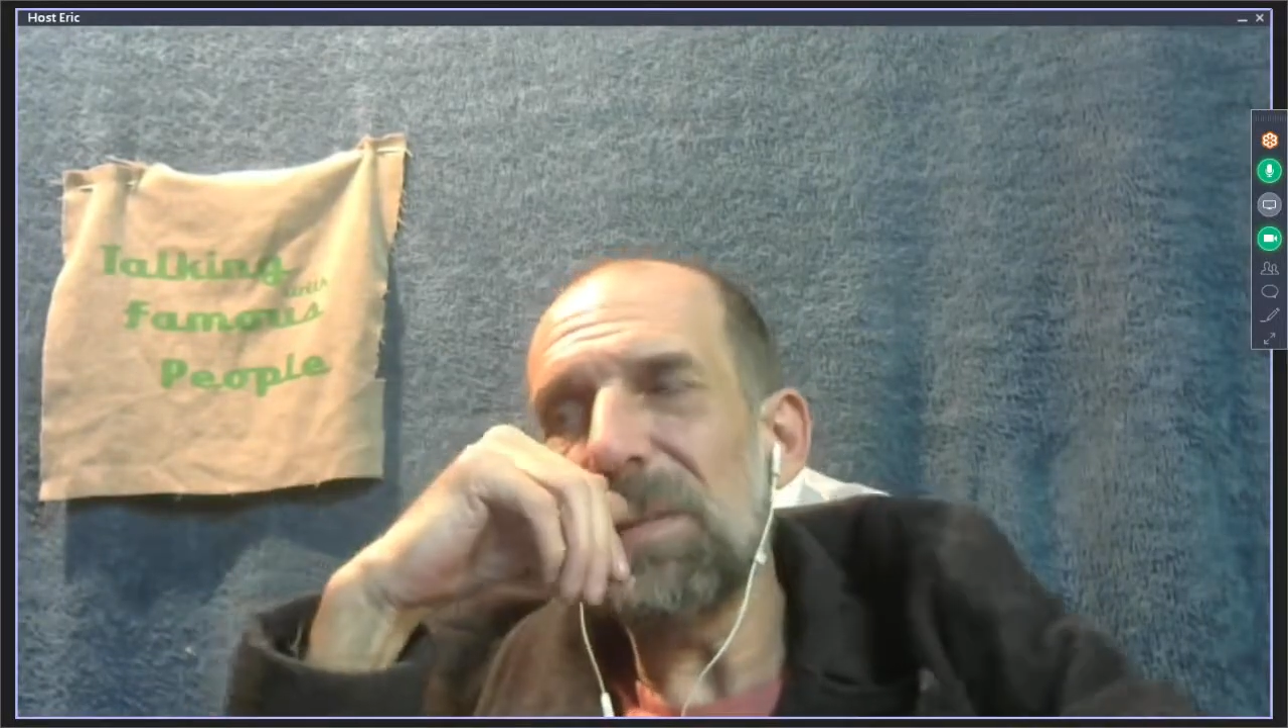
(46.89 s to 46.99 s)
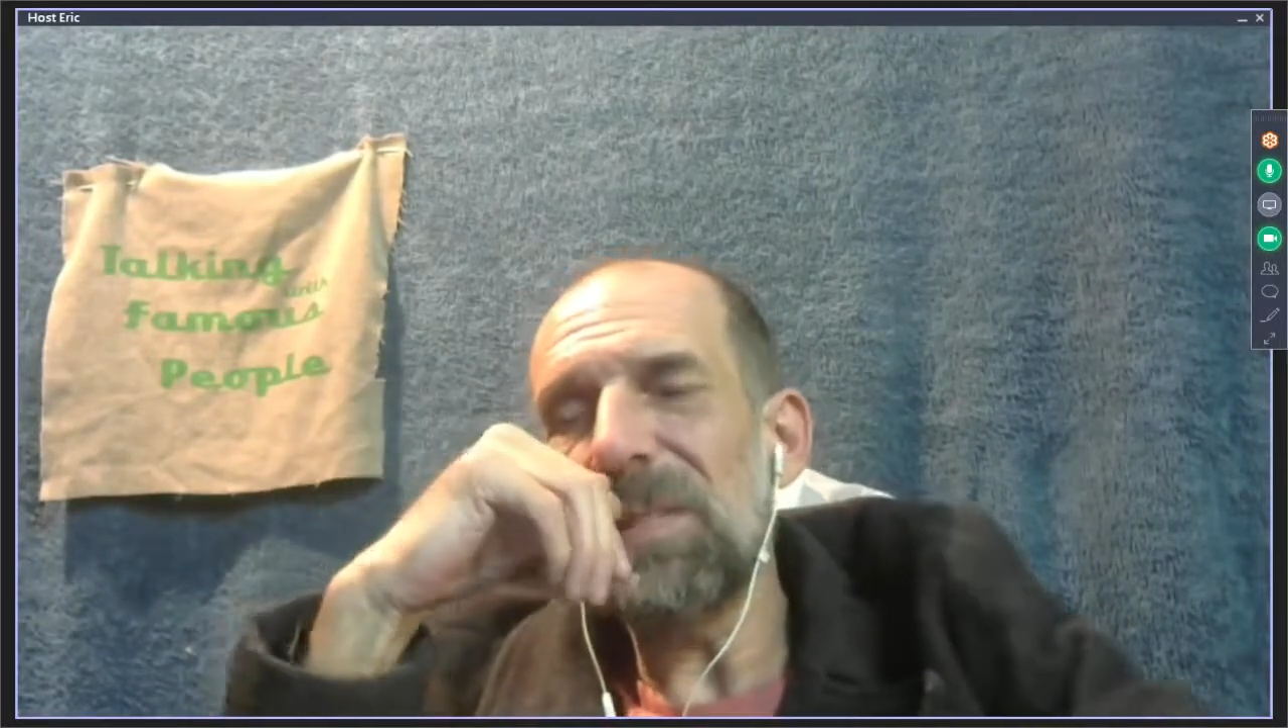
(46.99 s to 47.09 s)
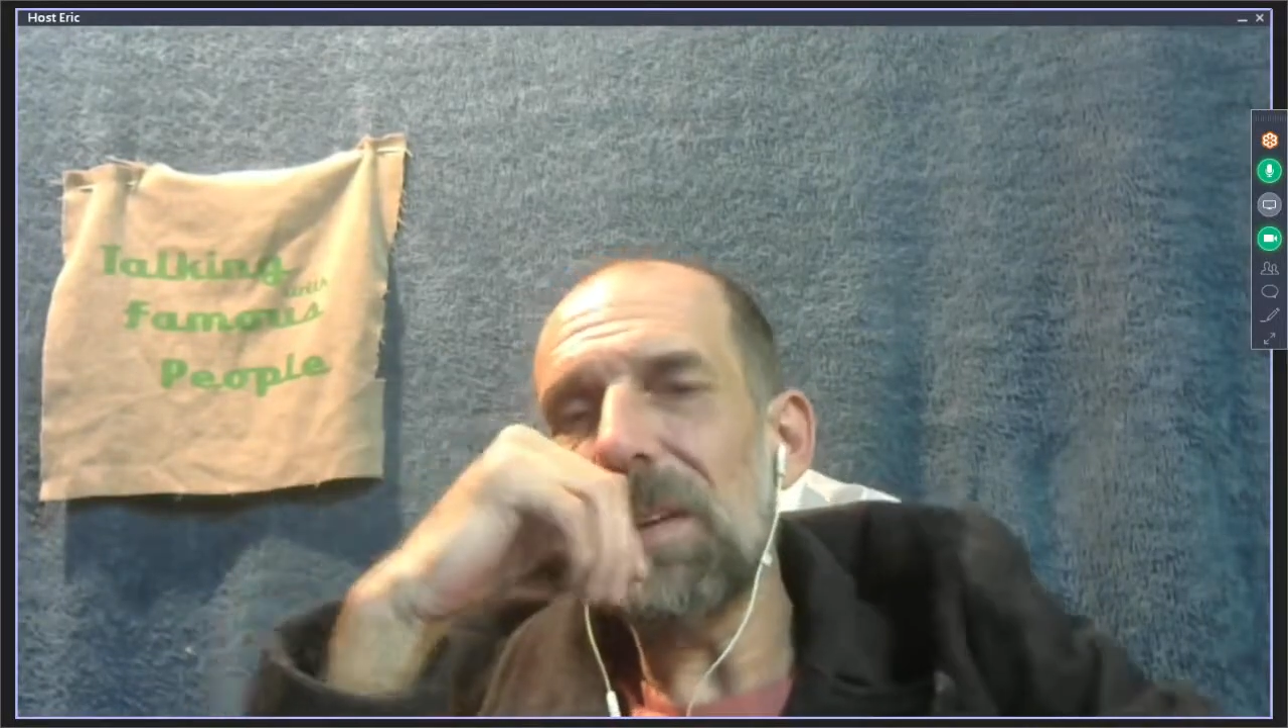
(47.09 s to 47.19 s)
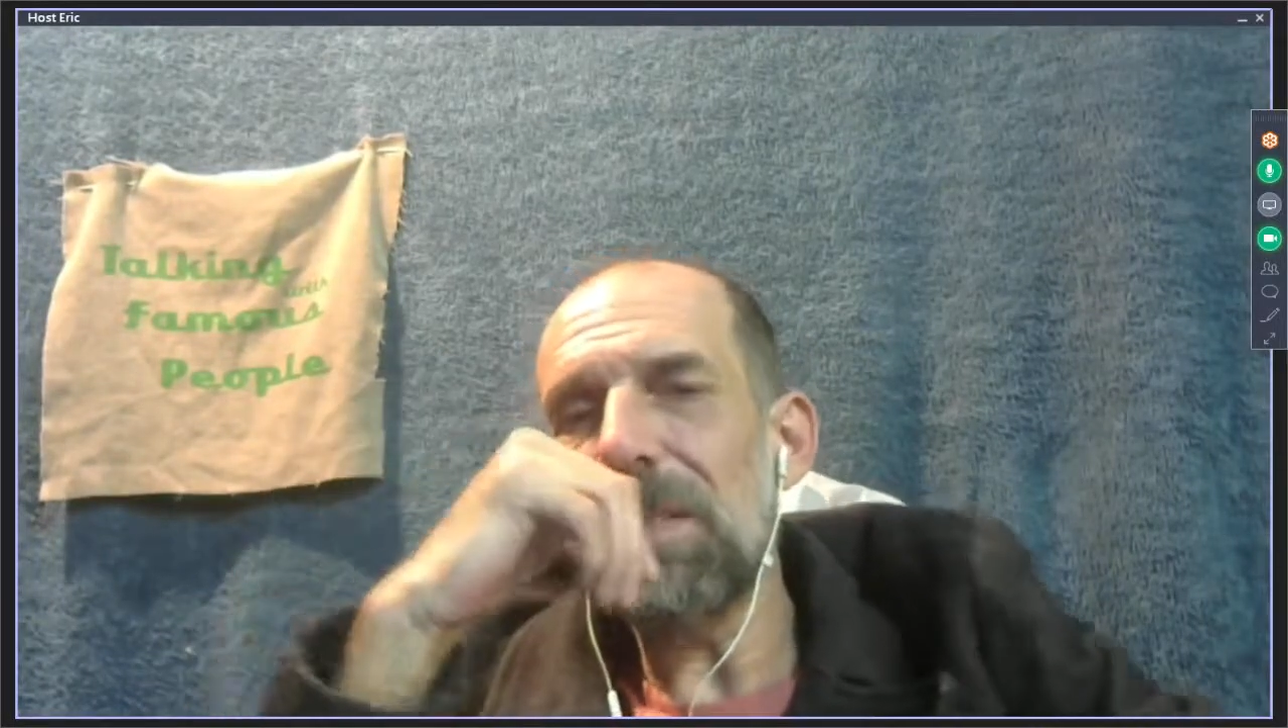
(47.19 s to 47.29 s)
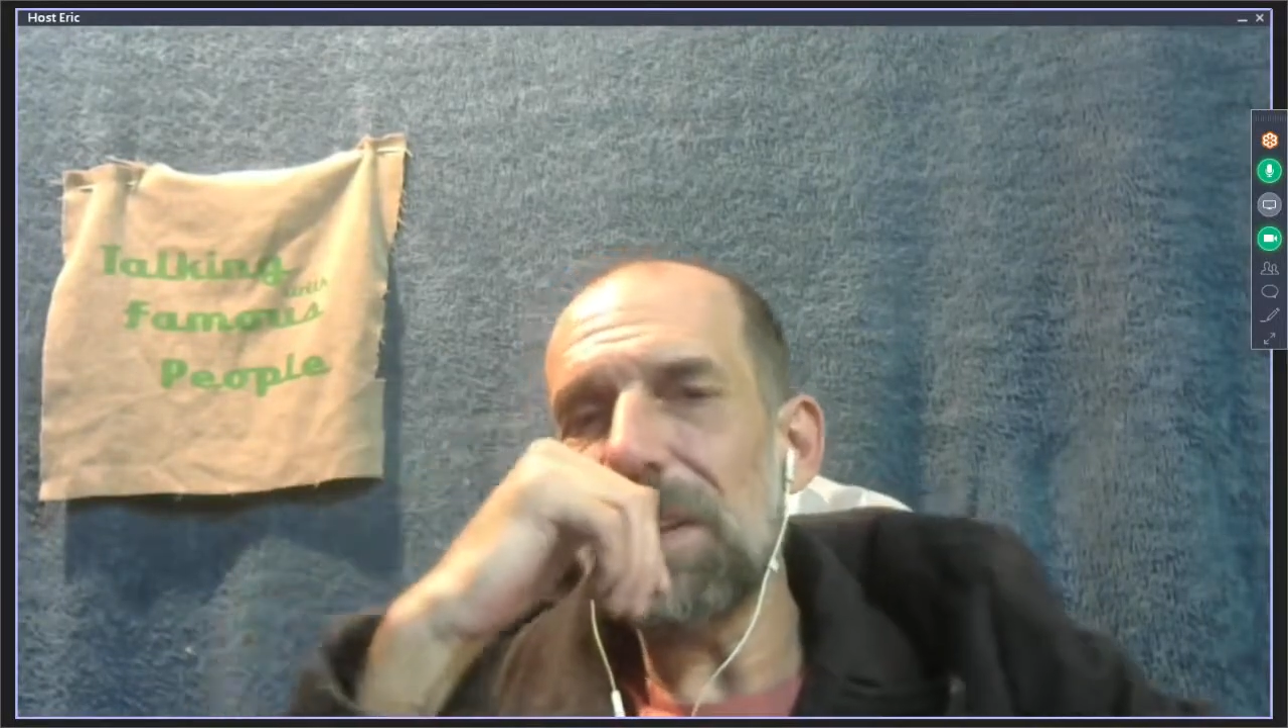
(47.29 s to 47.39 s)

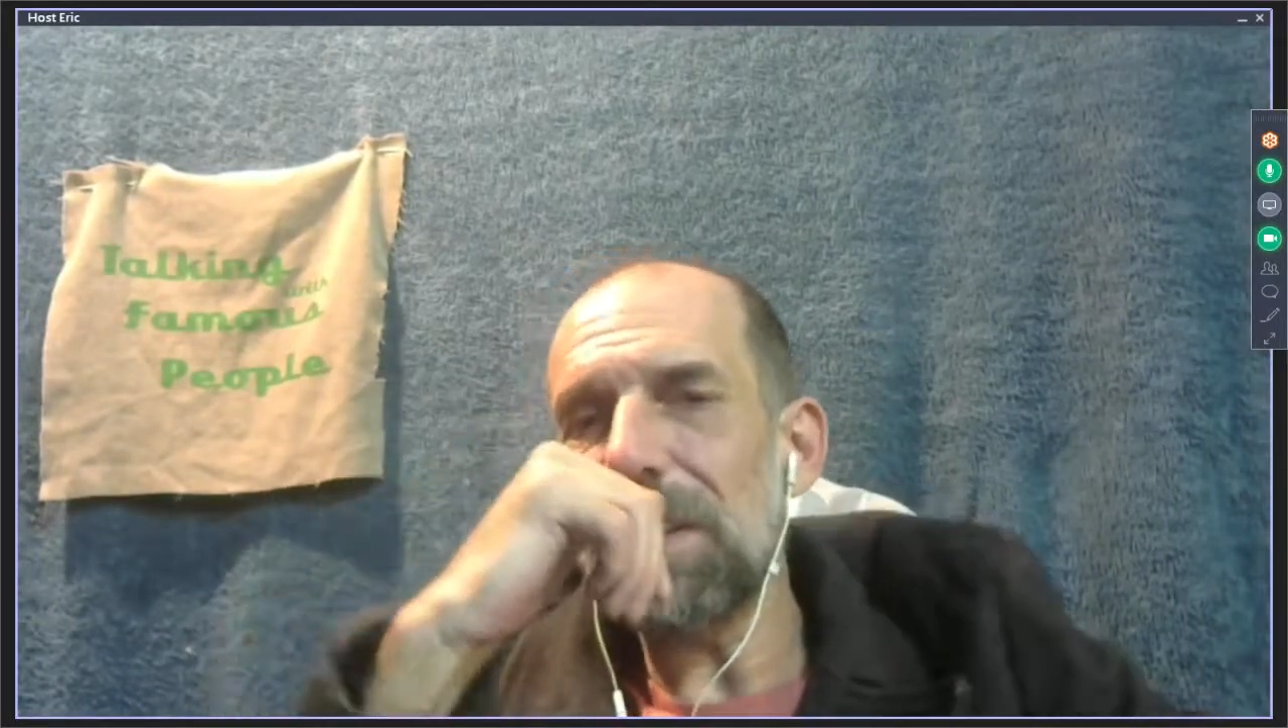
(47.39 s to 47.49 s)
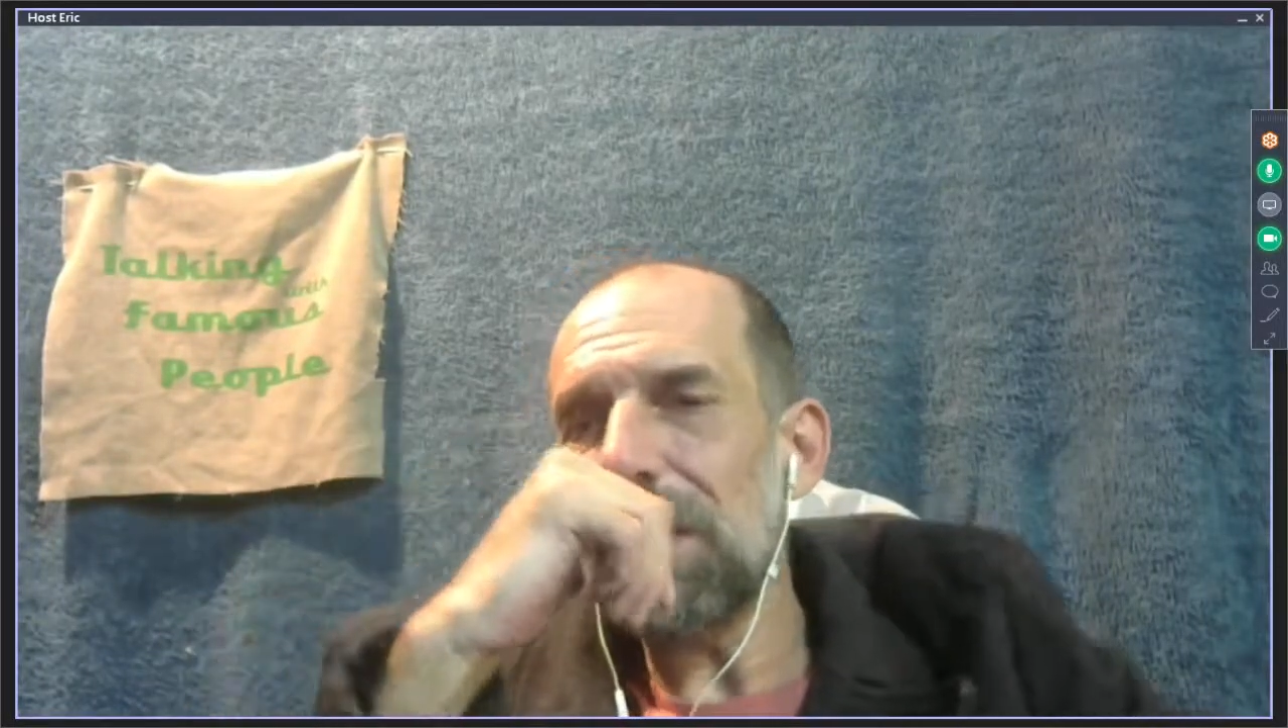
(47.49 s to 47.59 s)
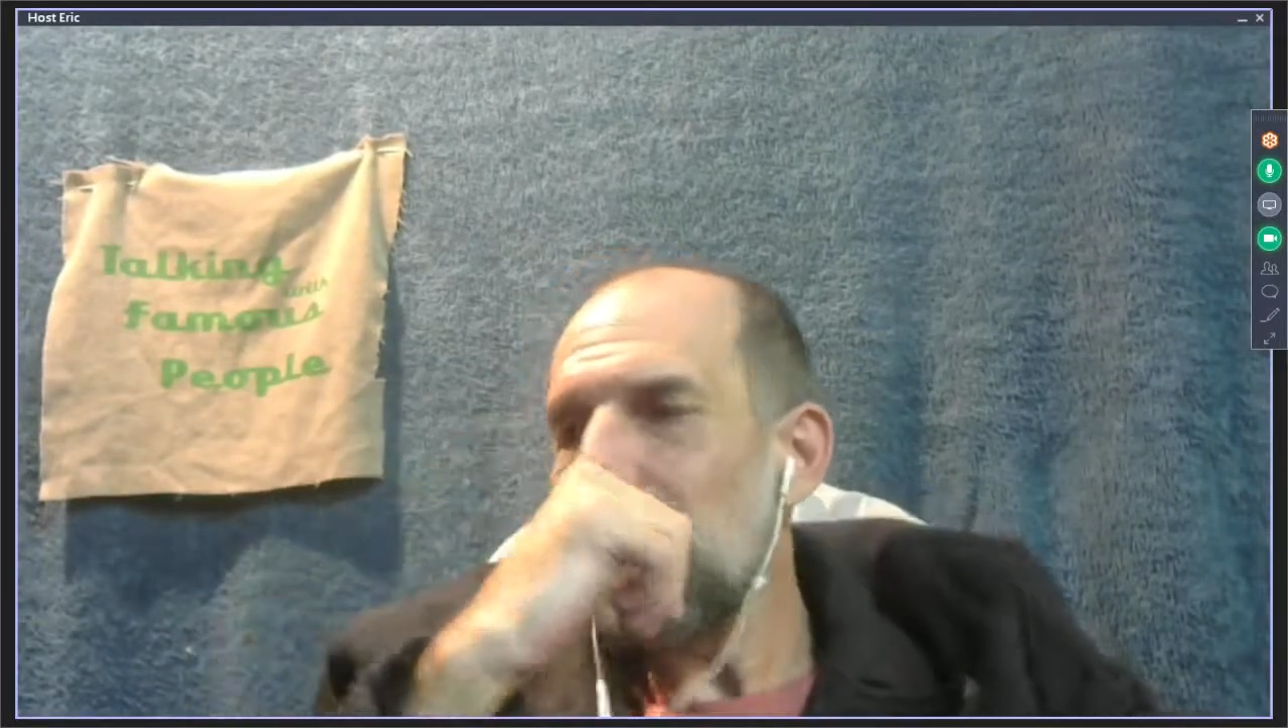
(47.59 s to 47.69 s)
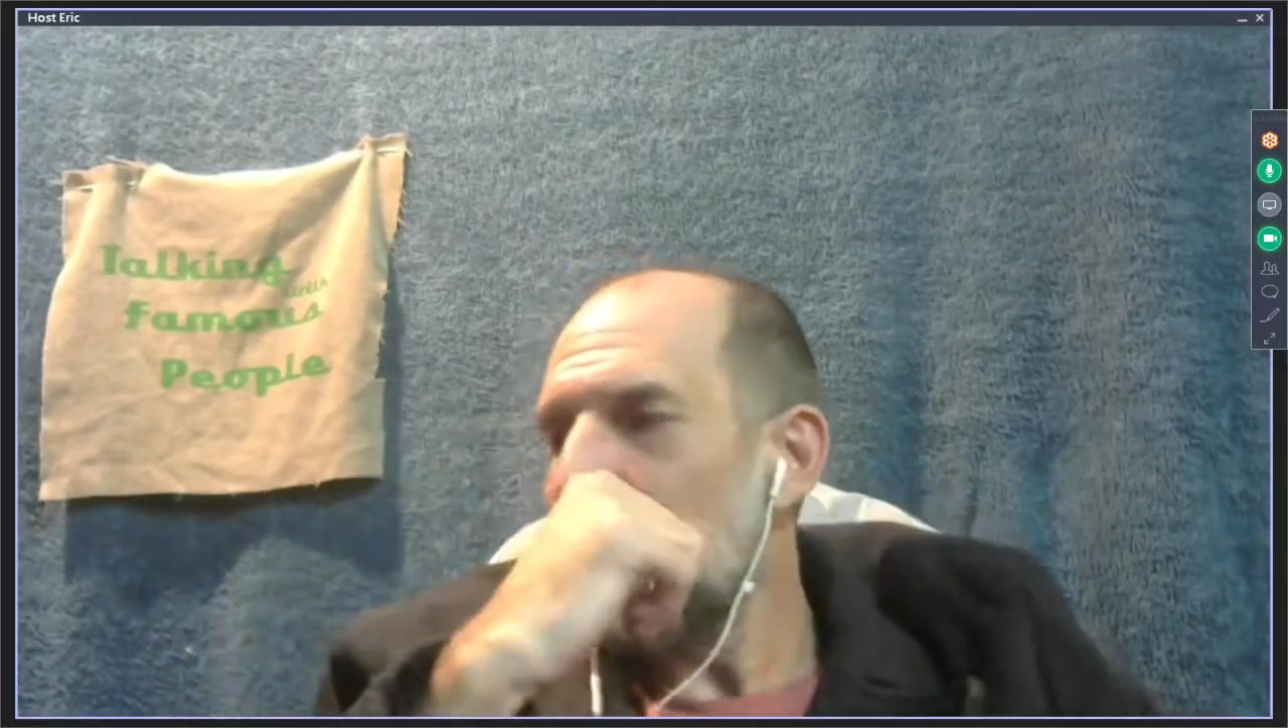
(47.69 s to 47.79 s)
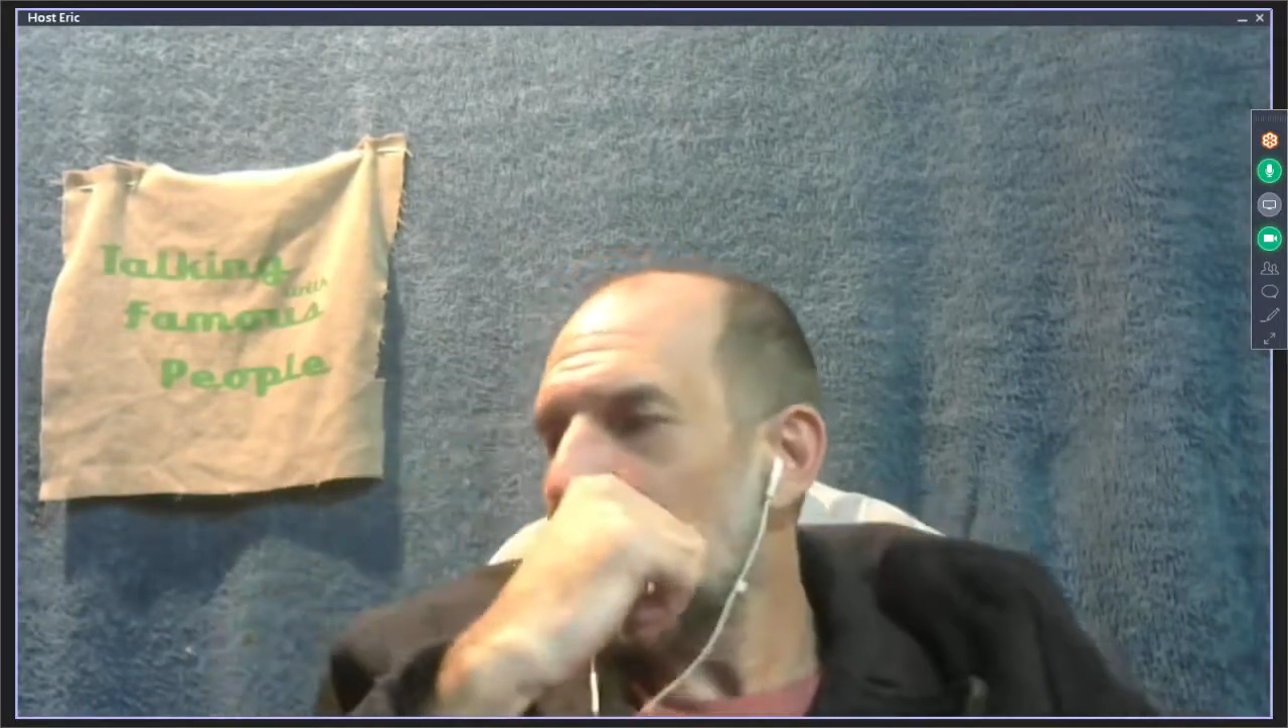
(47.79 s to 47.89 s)
for everything you